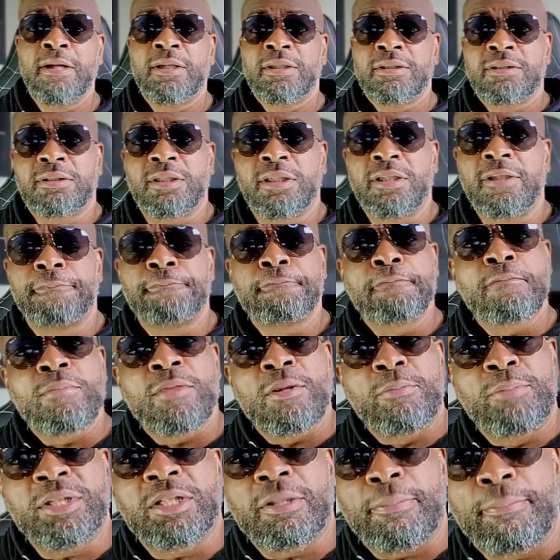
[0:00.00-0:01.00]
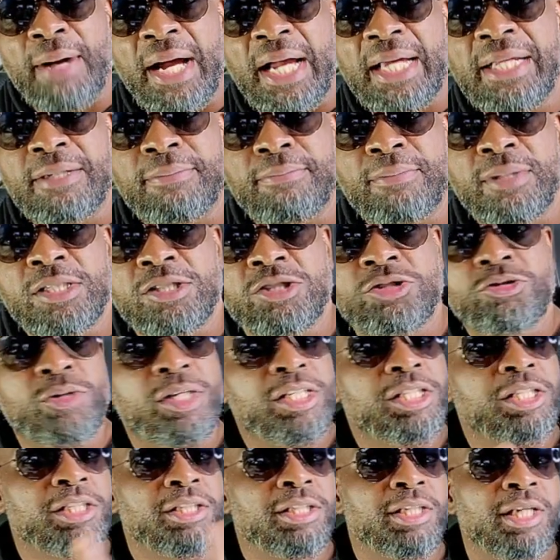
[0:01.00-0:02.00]
See, but the Biden
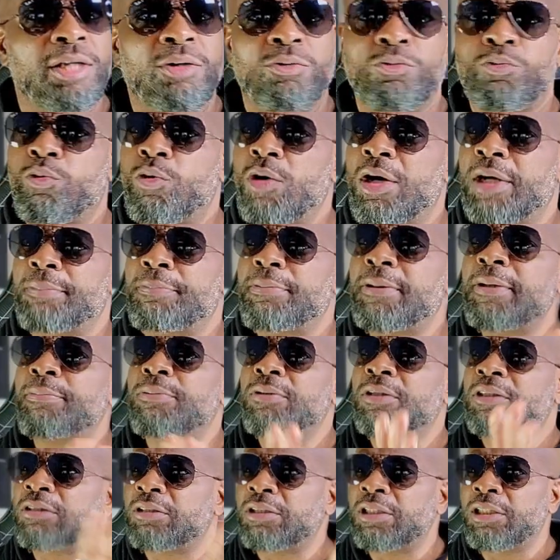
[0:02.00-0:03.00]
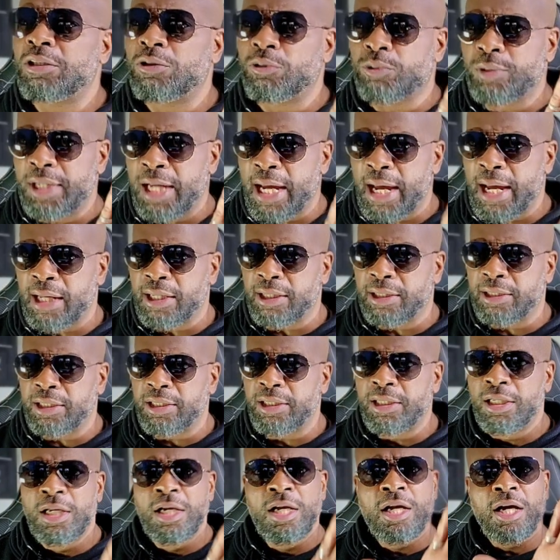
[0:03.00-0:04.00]
administration didn't want people to see the
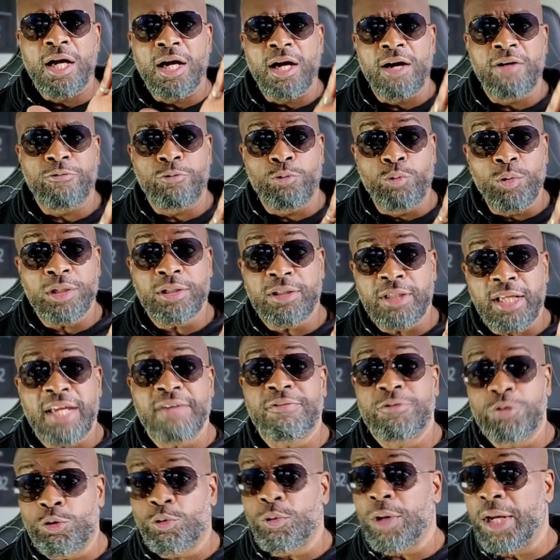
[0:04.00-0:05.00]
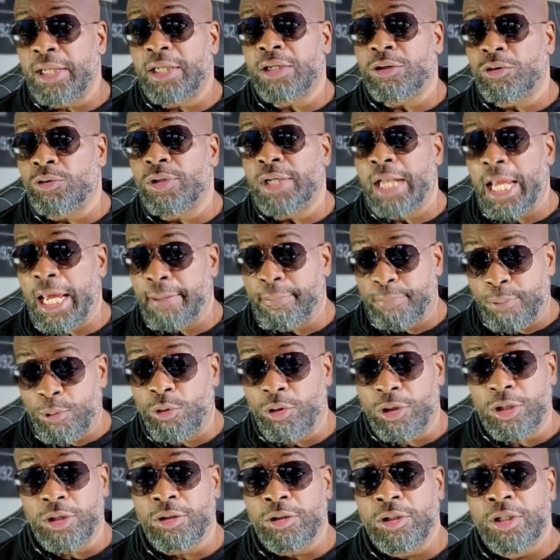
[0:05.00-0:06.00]
reality of what they've created on that
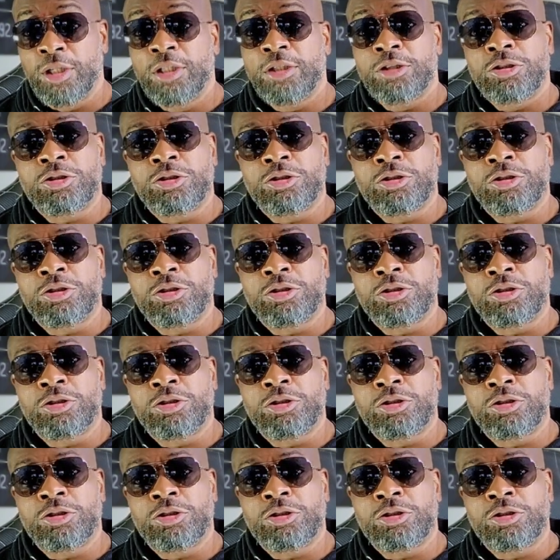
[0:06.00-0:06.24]
border.